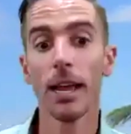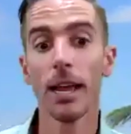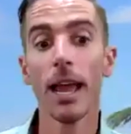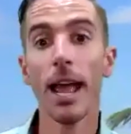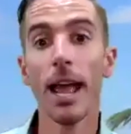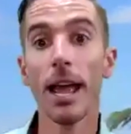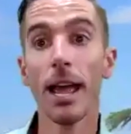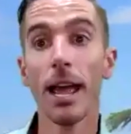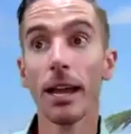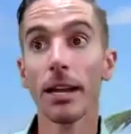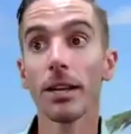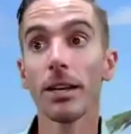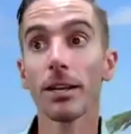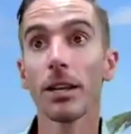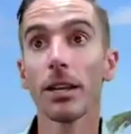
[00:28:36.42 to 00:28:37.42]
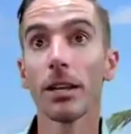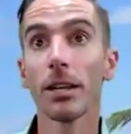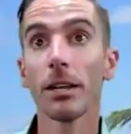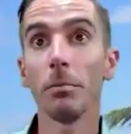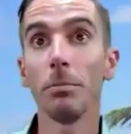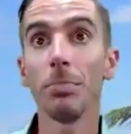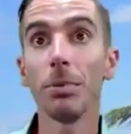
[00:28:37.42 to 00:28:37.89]
And
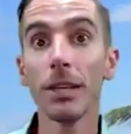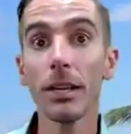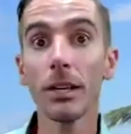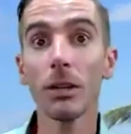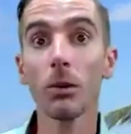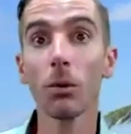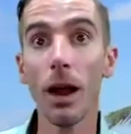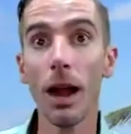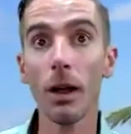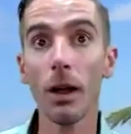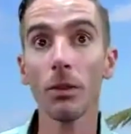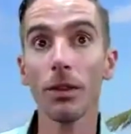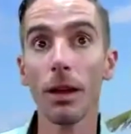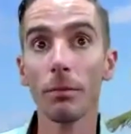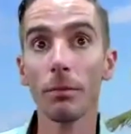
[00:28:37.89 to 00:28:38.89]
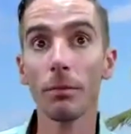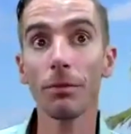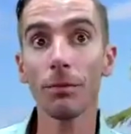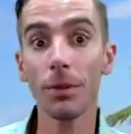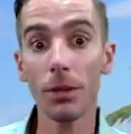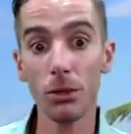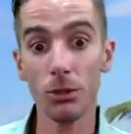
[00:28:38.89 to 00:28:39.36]
being around them
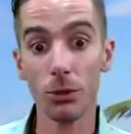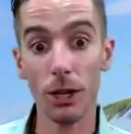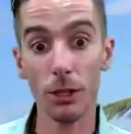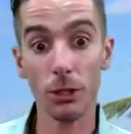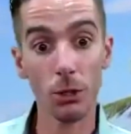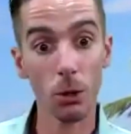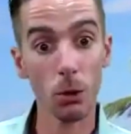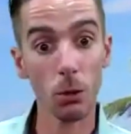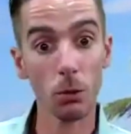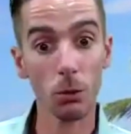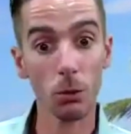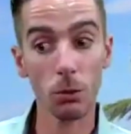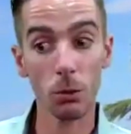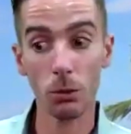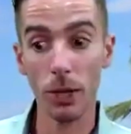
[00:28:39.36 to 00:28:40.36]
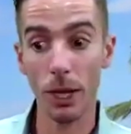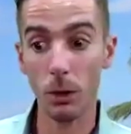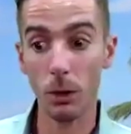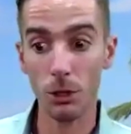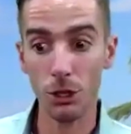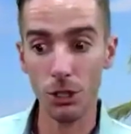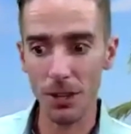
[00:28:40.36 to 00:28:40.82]
feels right. So like
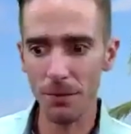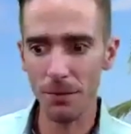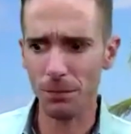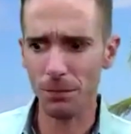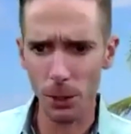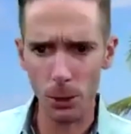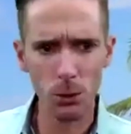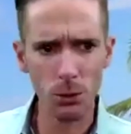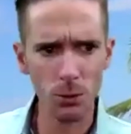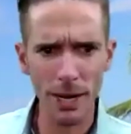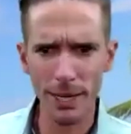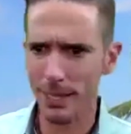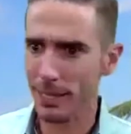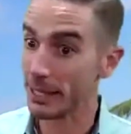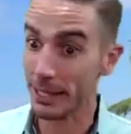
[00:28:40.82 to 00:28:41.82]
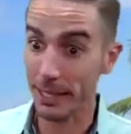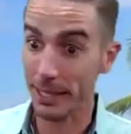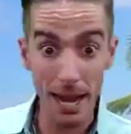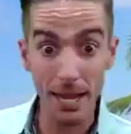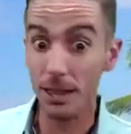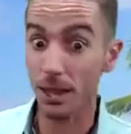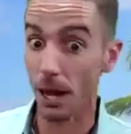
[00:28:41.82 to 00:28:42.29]
when shit feels right,
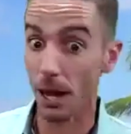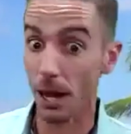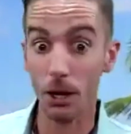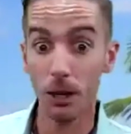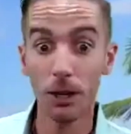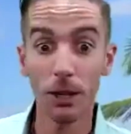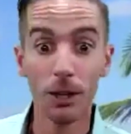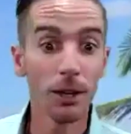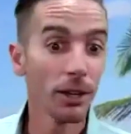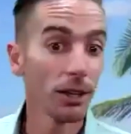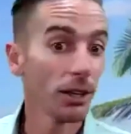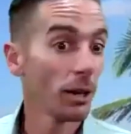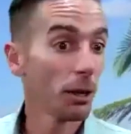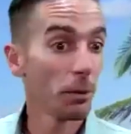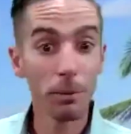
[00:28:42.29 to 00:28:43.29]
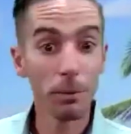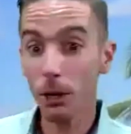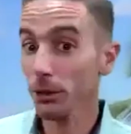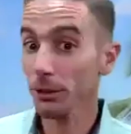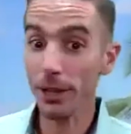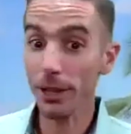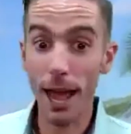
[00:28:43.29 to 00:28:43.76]
stay there,
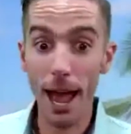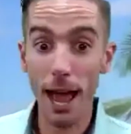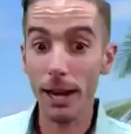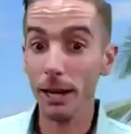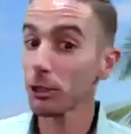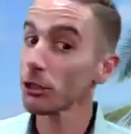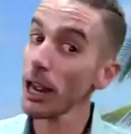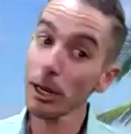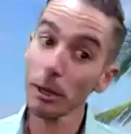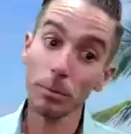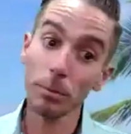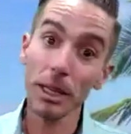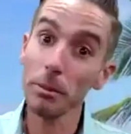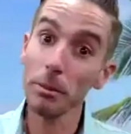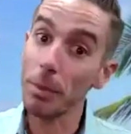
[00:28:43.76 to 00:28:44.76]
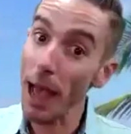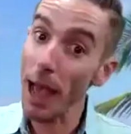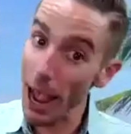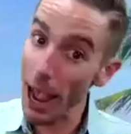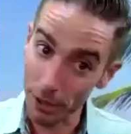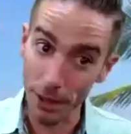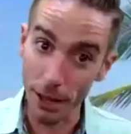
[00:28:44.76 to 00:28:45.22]
milk that, try to be
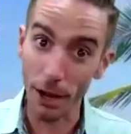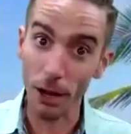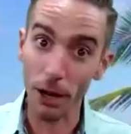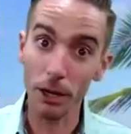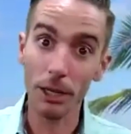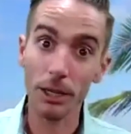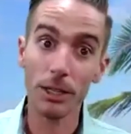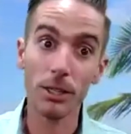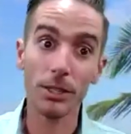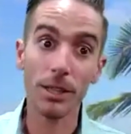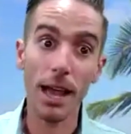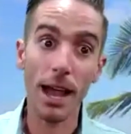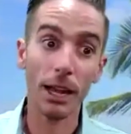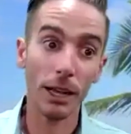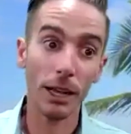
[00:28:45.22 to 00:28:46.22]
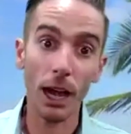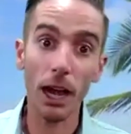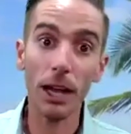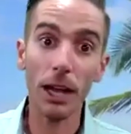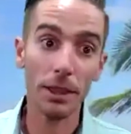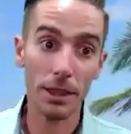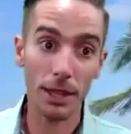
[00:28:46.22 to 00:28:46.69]
back there. Cause that
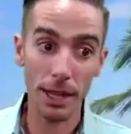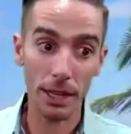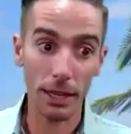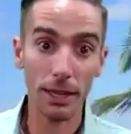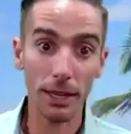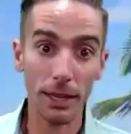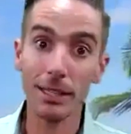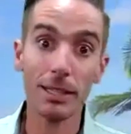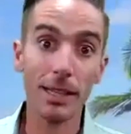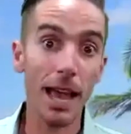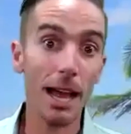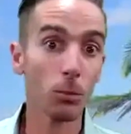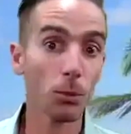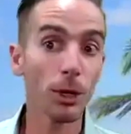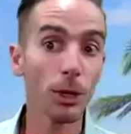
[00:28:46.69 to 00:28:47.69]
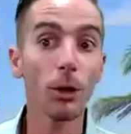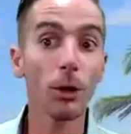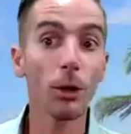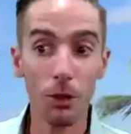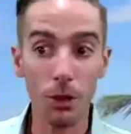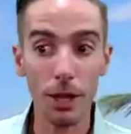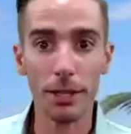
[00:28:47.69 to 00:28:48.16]
gut thing, that's that real
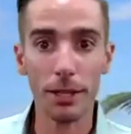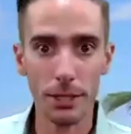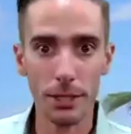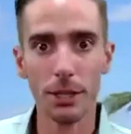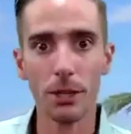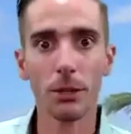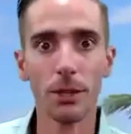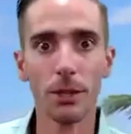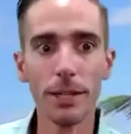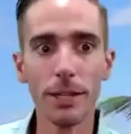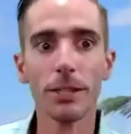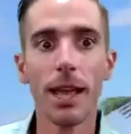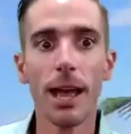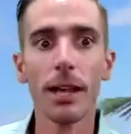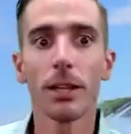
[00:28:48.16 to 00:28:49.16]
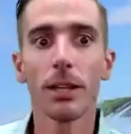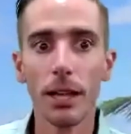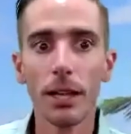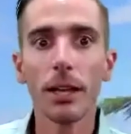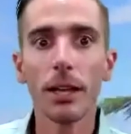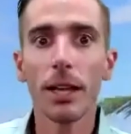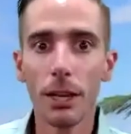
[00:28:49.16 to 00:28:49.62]
thing still. That's that
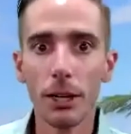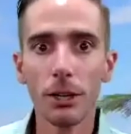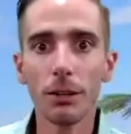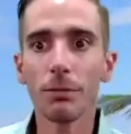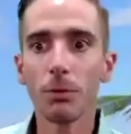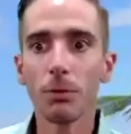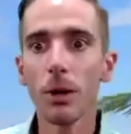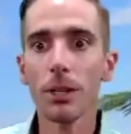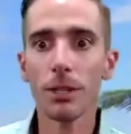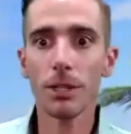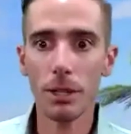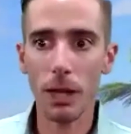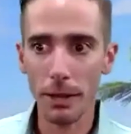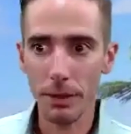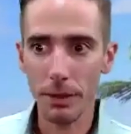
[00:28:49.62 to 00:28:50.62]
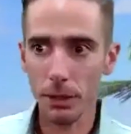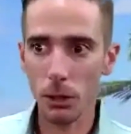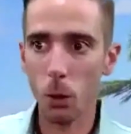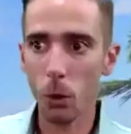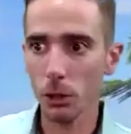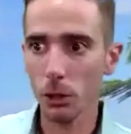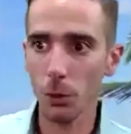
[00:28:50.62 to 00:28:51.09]
inner voice that I think the
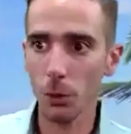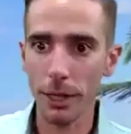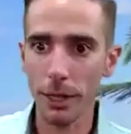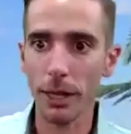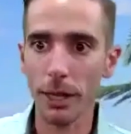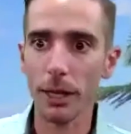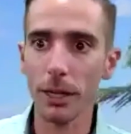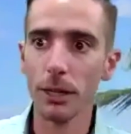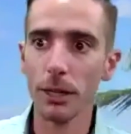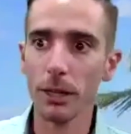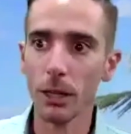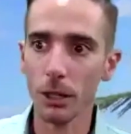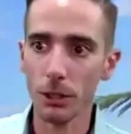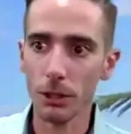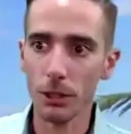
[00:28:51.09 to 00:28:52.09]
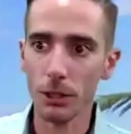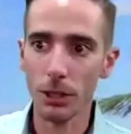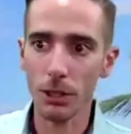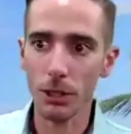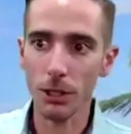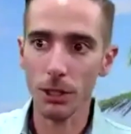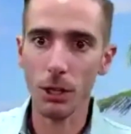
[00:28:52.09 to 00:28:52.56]
older we get,
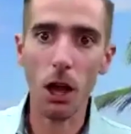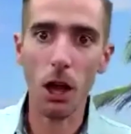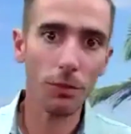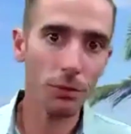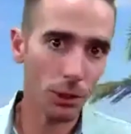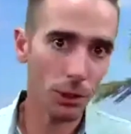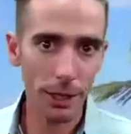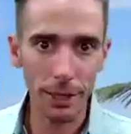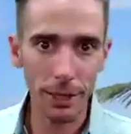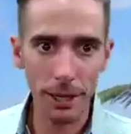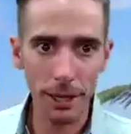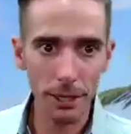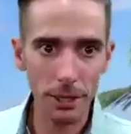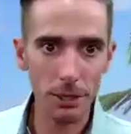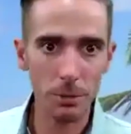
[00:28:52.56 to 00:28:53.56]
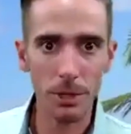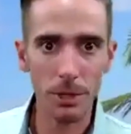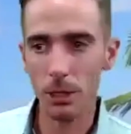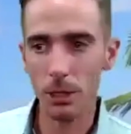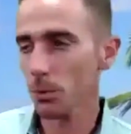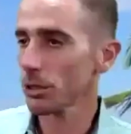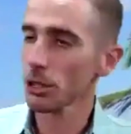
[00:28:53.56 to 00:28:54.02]
the softer it gets
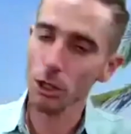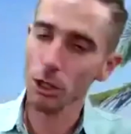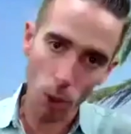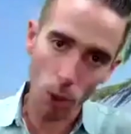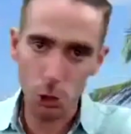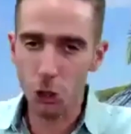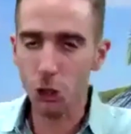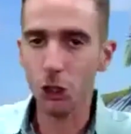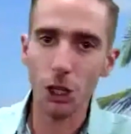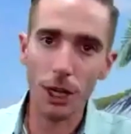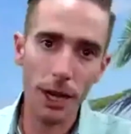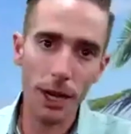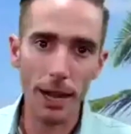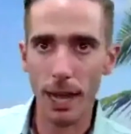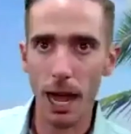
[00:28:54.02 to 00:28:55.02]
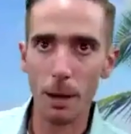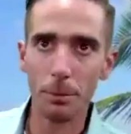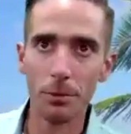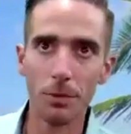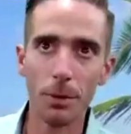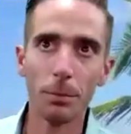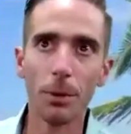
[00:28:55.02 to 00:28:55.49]
because we just throw shit on top
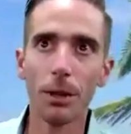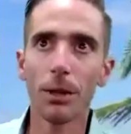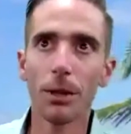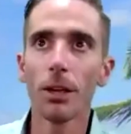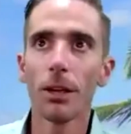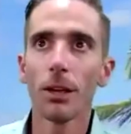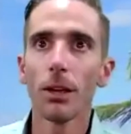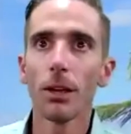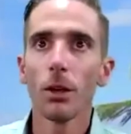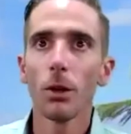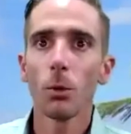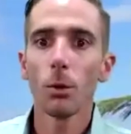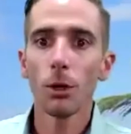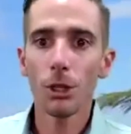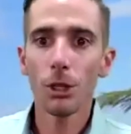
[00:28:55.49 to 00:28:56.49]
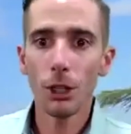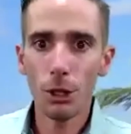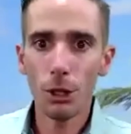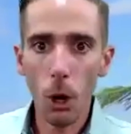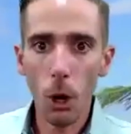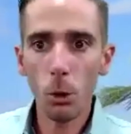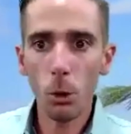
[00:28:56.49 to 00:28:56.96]
of it. But when
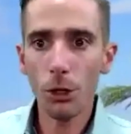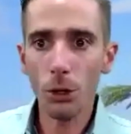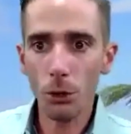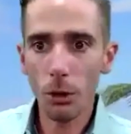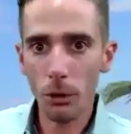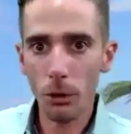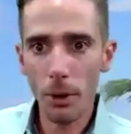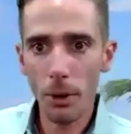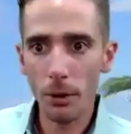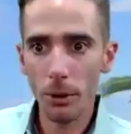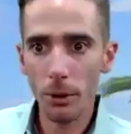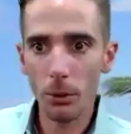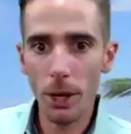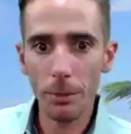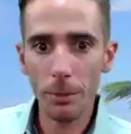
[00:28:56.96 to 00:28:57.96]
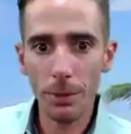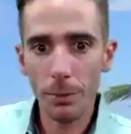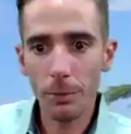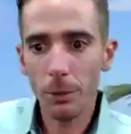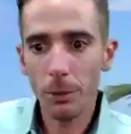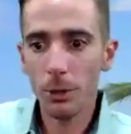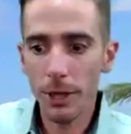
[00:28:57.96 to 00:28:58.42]
you're around the right
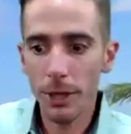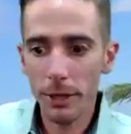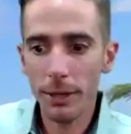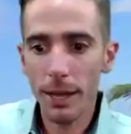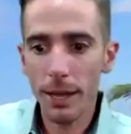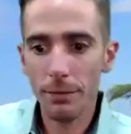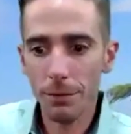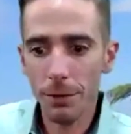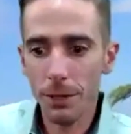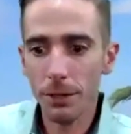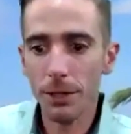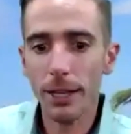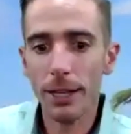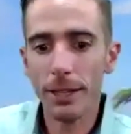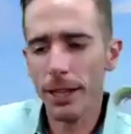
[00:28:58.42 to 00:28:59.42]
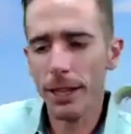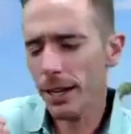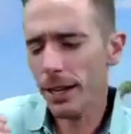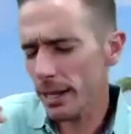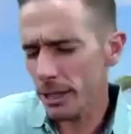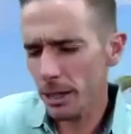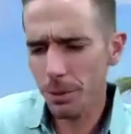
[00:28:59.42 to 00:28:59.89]
people and you get that feeling and then it
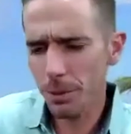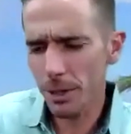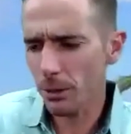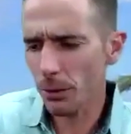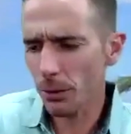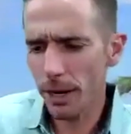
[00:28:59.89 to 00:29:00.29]
ends up being right,